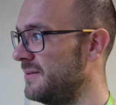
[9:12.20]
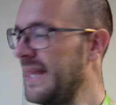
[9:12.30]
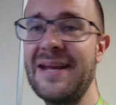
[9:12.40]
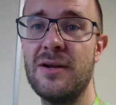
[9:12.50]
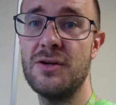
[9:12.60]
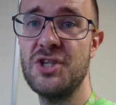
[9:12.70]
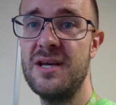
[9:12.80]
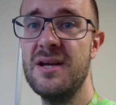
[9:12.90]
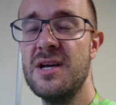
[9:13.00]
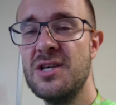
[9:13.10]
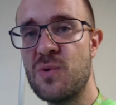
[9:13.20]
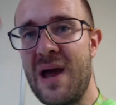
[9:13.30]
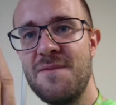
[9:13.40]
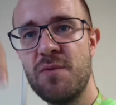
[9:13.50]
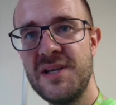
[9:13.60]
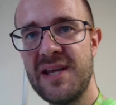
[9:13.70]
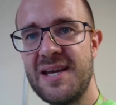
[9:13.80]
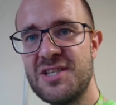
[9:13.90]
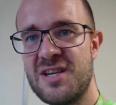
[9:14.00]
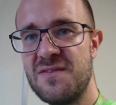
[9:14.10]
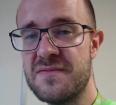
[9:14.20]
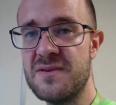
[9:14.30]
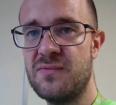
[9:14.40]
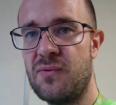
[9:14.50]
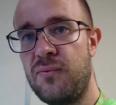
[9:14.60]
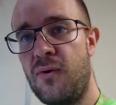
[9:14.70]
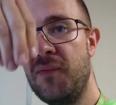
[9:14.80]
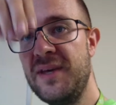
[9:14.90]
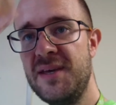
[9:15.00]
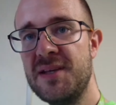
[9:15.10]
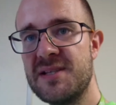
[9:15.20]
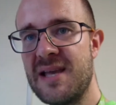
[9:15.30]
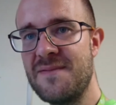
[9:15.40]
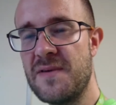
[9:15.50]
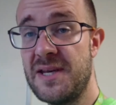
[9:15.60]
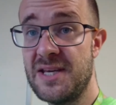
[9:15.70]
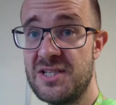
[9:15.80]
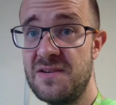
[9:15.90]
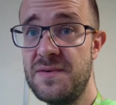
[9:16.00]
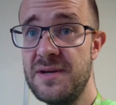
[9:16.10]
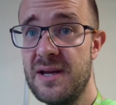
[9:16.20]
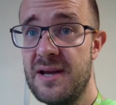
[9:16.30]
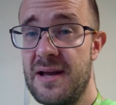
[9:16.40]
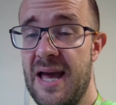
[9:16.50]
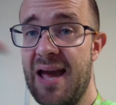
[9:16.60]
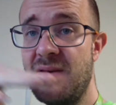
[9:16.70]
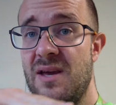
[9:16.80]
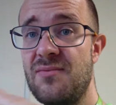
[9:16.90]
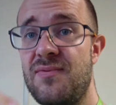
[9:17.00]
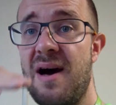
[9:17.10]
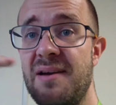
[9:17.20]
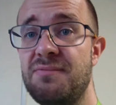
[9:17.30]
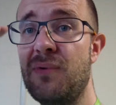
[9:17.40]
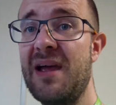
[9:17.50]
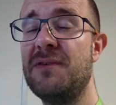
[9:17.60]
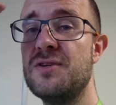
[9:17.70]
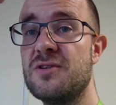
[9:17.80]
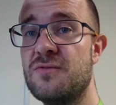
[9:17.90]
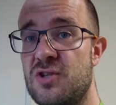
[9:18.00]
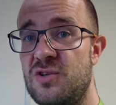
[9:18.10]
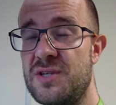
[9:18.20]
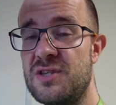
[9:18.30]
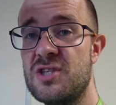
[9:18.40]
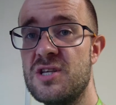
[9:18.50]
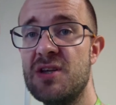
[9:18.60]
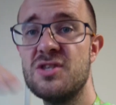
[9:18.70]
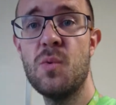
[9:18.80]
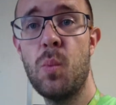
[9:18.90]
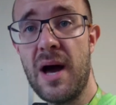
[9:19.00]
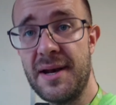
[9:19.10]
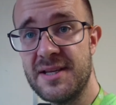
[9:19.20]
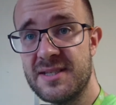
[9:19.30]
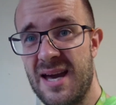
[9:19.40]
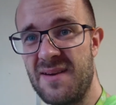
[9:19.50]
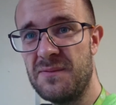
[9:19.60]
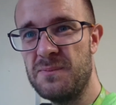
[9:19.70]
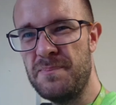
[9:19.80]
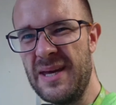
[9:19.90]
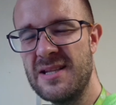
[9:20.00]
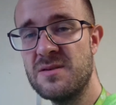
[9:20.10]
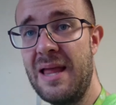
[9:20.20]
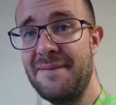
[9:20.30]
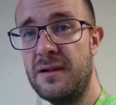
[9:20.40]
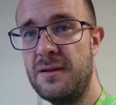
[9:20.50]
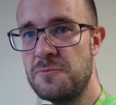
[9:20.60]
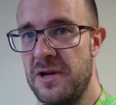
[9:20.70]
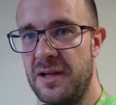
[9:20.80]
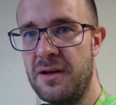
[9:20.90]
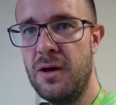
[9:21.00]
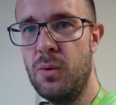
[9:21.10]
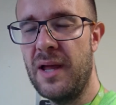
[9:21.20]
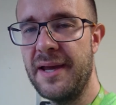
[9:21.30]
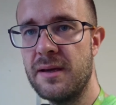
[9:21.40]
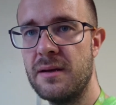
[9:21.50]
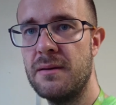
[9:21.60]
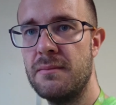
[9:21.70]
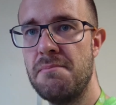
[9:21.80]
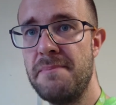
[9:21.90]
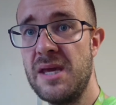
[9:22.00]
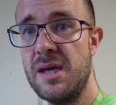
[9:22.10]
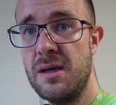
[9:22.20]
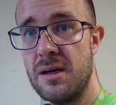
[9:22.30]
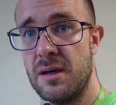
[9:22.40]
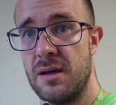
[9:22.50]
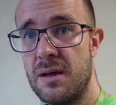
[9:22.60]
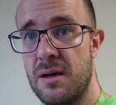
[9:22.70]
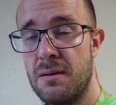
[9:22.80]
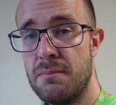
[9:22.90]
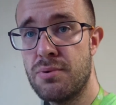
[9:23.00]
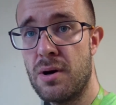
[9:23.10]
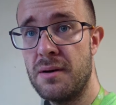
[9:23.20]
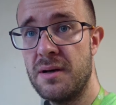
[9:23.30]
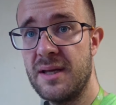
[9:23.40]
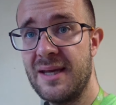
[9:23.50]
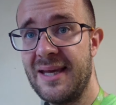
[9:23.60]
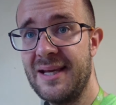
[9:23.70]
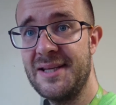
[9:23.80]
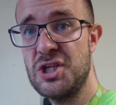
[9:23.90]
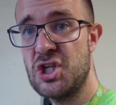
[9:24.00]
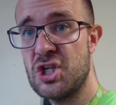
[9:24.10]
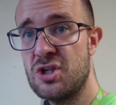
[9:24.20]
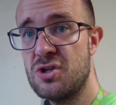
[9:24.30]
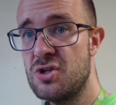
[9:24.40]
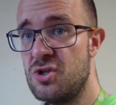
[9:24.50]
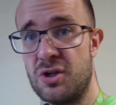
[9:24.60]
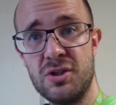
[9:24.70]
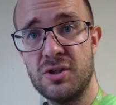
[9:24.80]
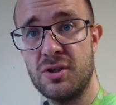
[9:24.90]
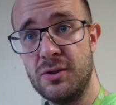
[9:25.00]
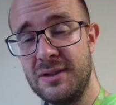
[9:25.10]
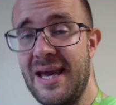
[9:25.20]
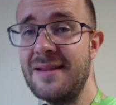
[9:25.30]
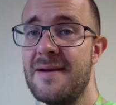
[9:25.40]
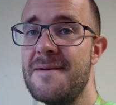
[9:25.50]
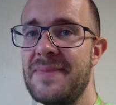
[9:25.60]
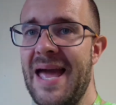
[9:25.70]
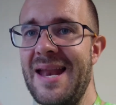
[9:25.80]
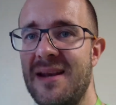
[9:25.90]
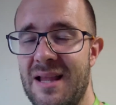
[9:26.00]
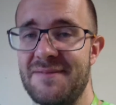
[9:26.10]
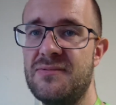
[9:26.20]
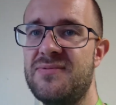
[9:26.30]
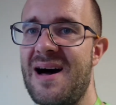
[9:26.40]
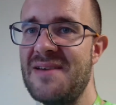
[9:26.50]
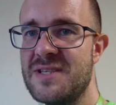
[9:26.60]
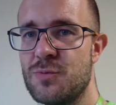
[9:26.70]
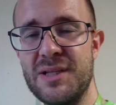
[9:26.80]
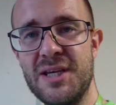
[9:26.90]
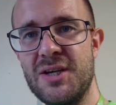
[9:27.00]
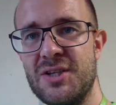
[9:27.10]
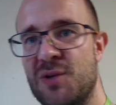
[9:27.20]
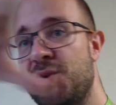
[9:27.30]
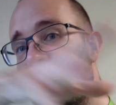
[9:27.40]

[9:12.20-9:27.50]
technology. So every day it's different. For 4 weeks, every day is different. And we have 5 levels of students. So one is kind of beginner level, really low, like me, Braun, English, not good yet. And the level 5 is really good. So